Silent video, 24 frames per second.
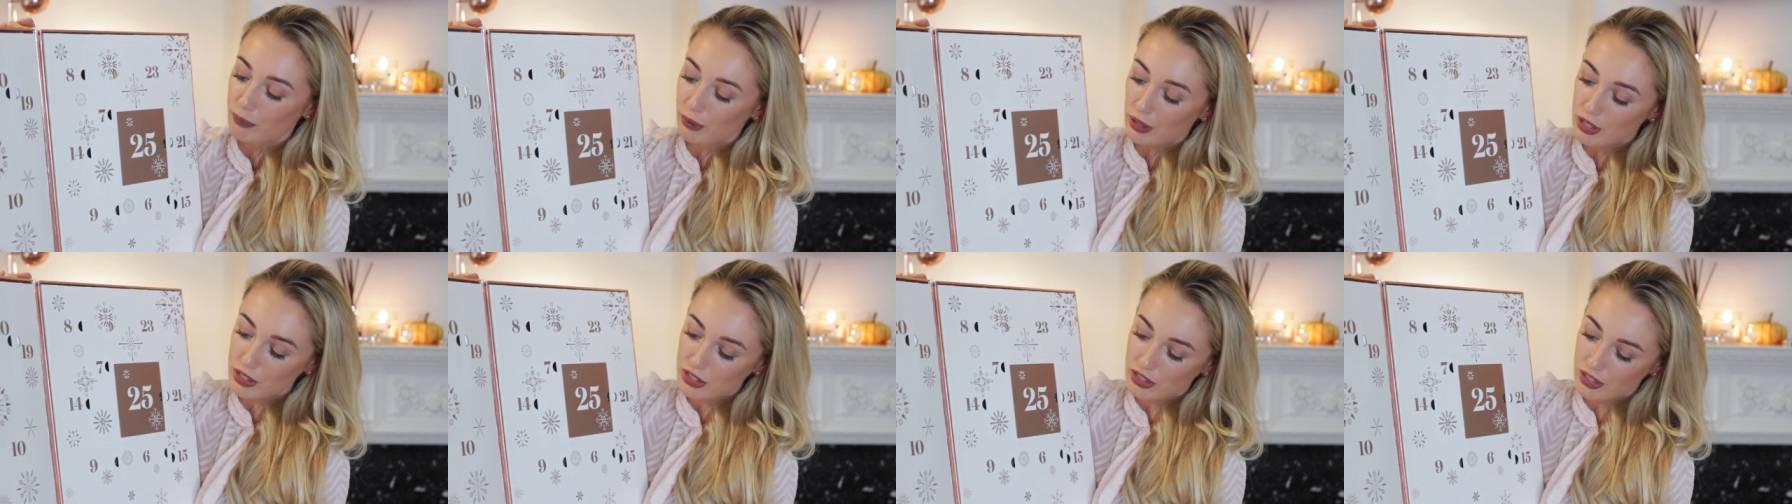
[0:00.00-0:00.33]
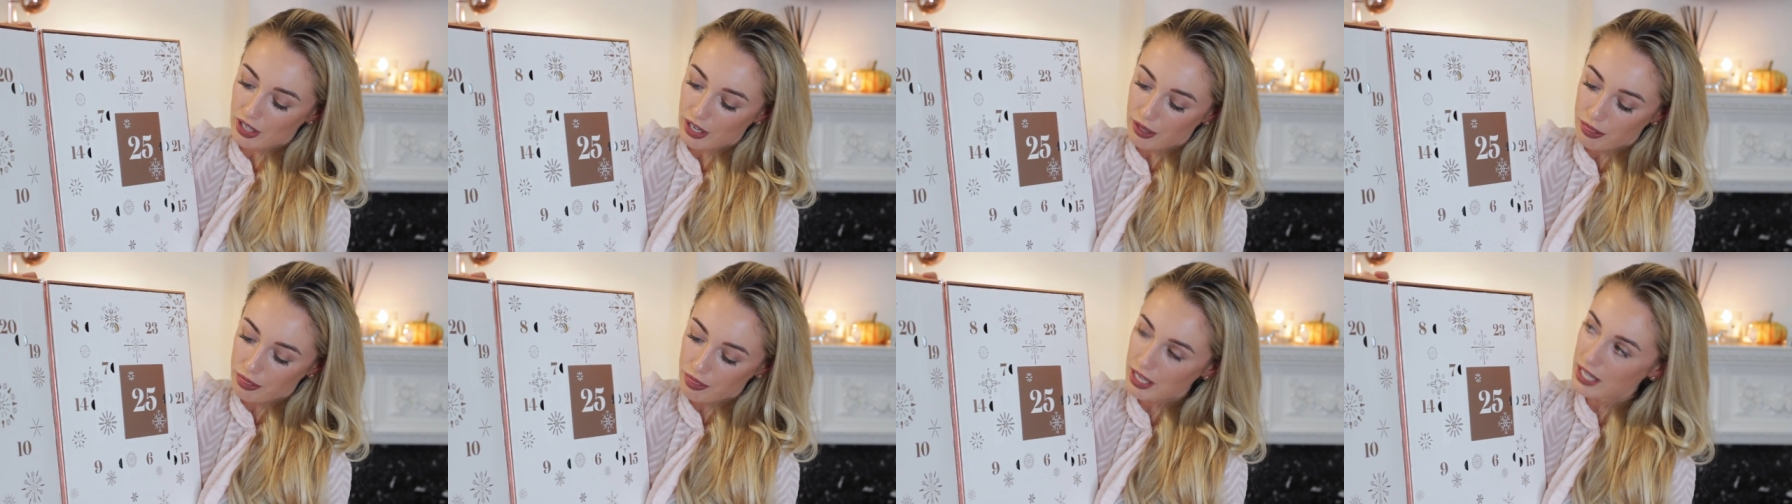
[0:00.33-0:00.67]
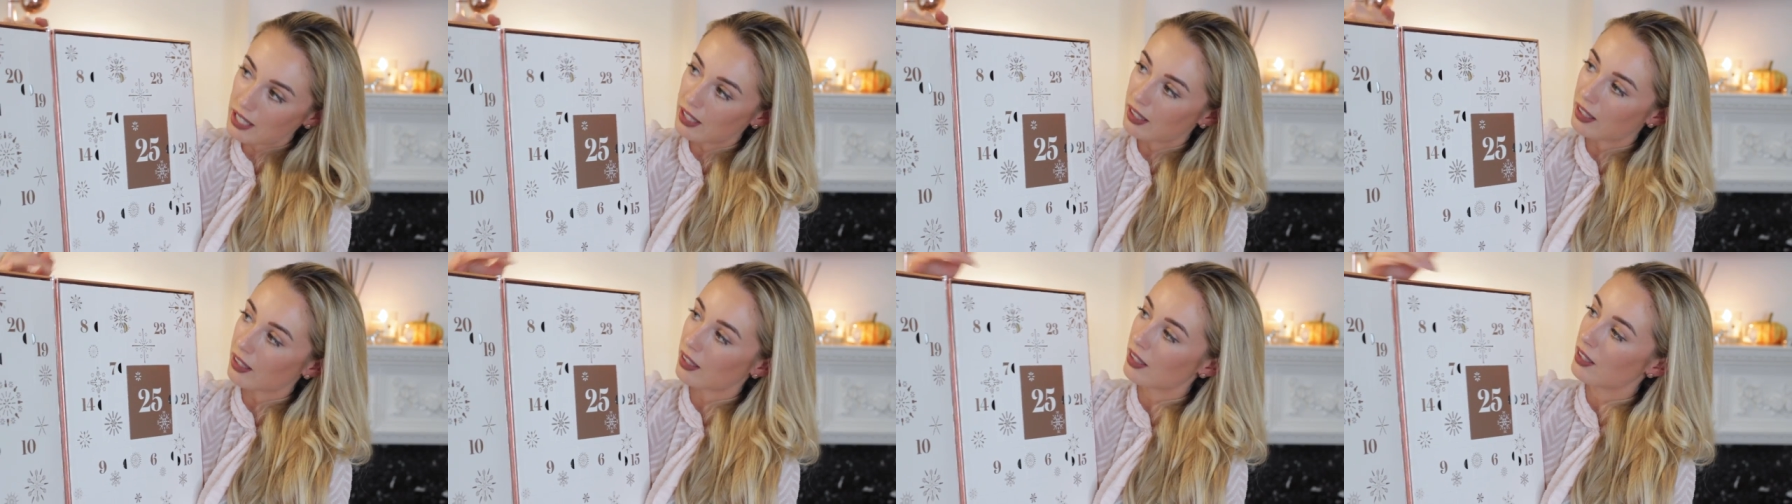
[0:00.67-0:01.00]
But I
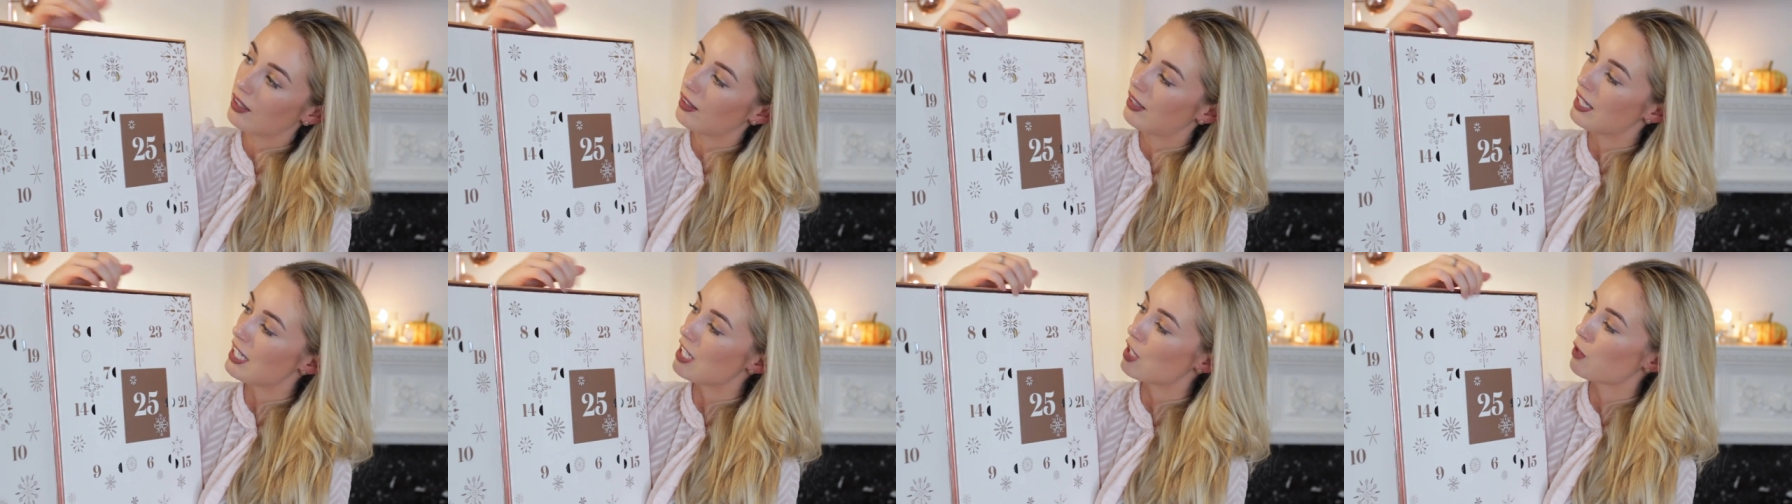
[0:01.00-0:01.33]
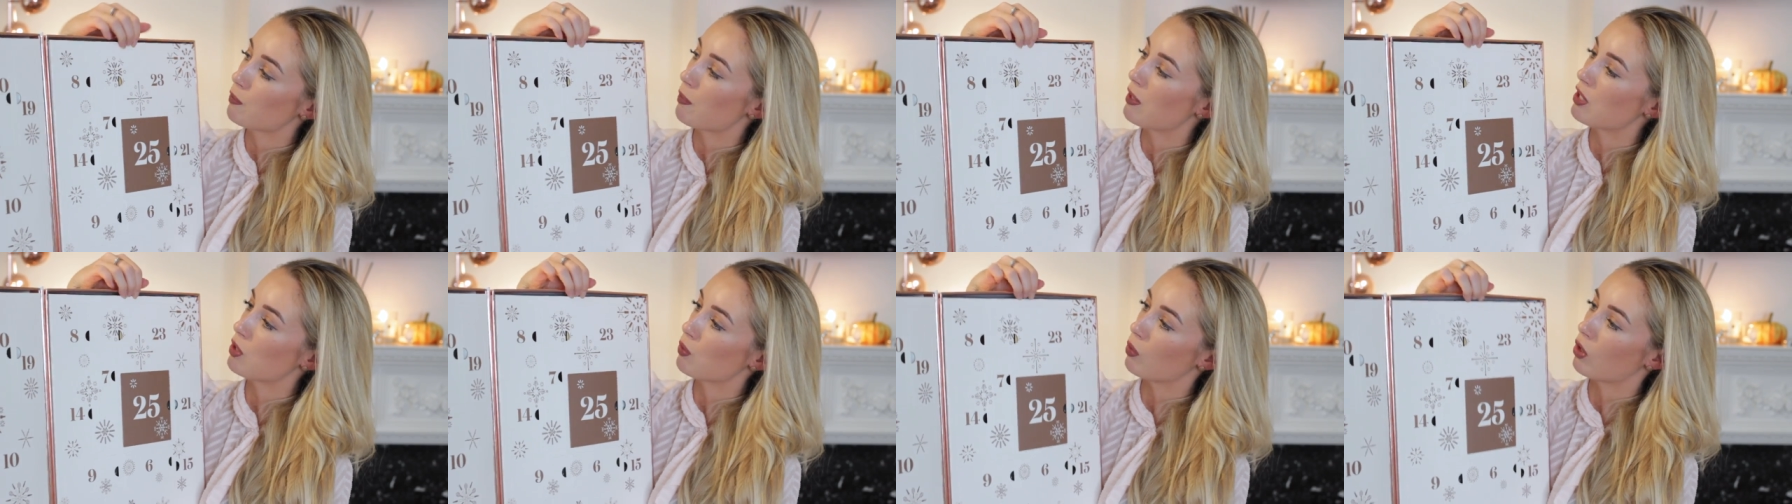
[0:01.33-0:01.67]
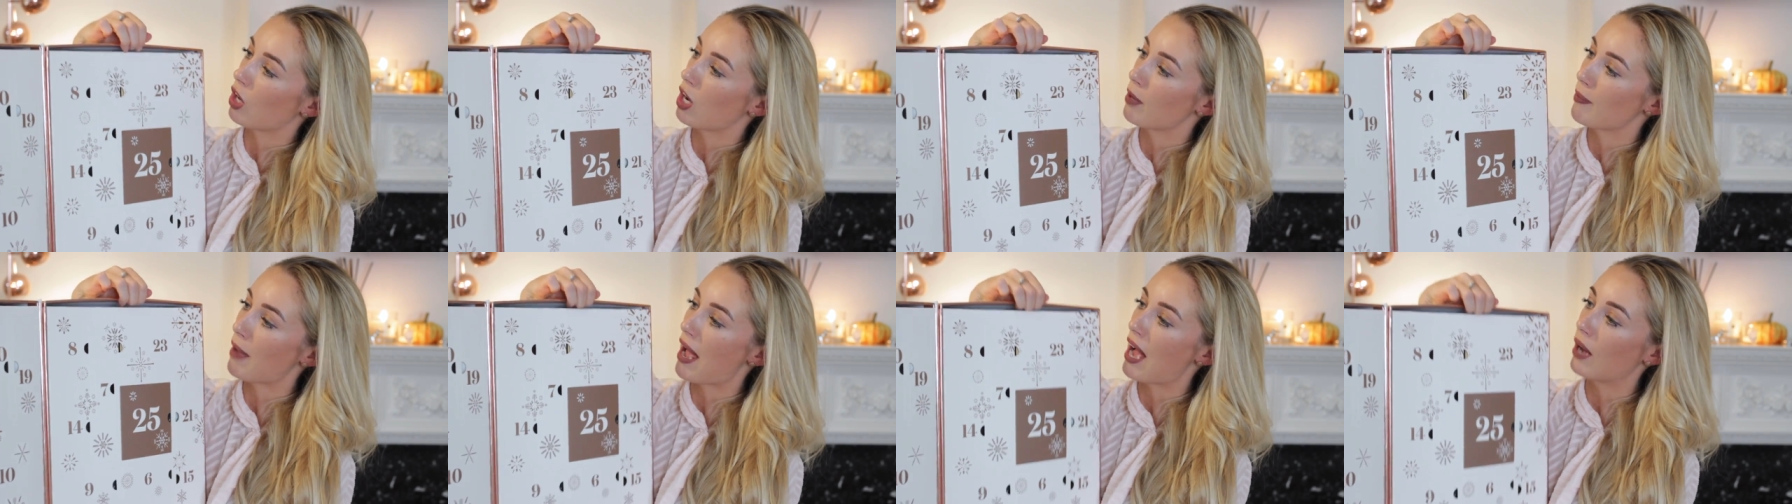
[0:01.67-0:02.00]
think these bits
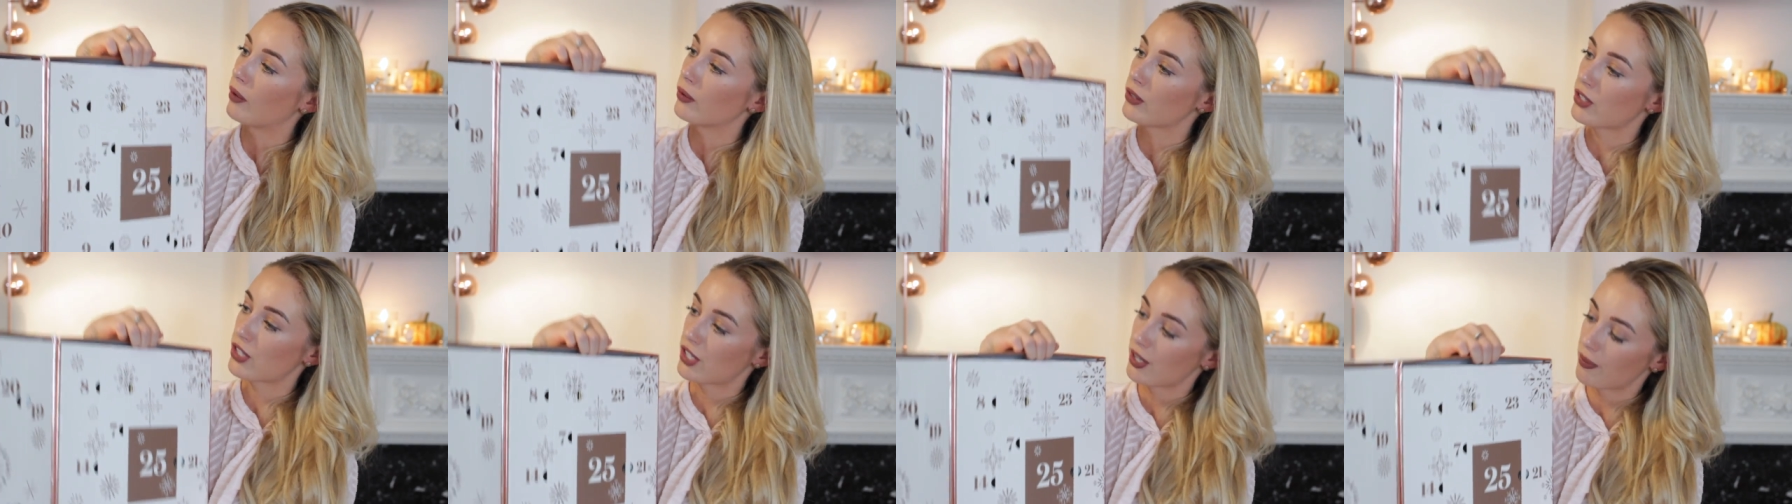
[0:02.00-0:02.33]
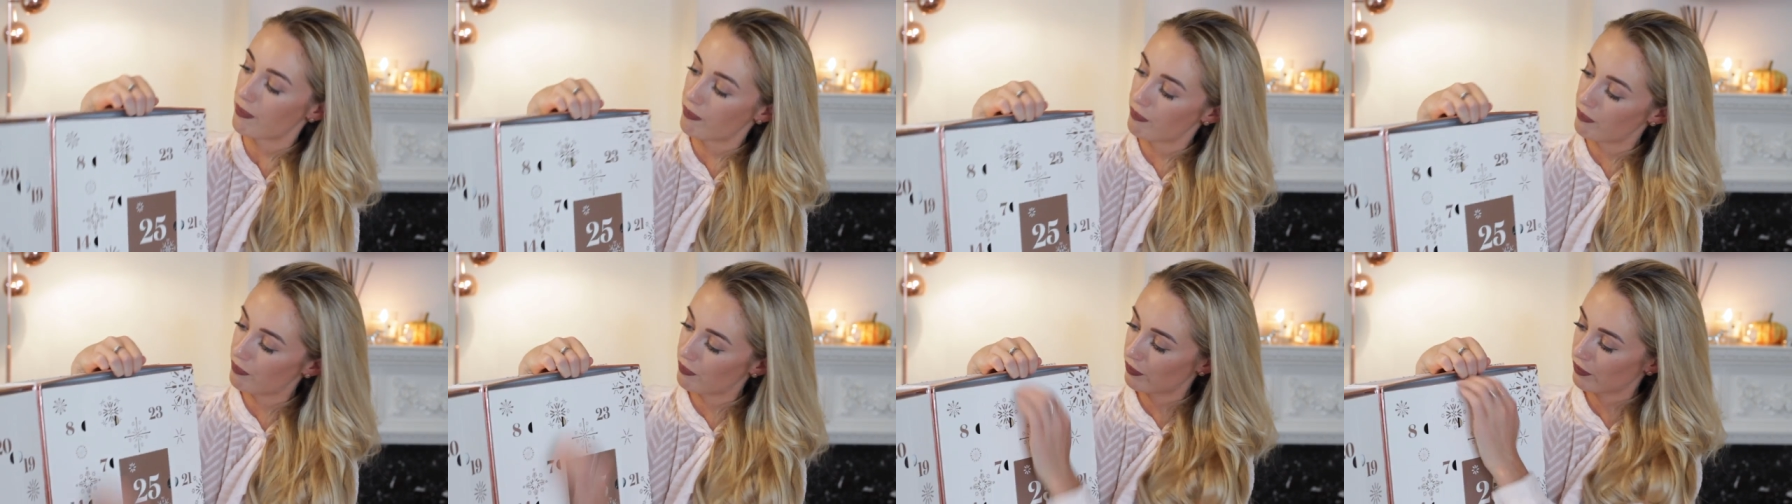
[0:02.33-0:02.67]
will come out.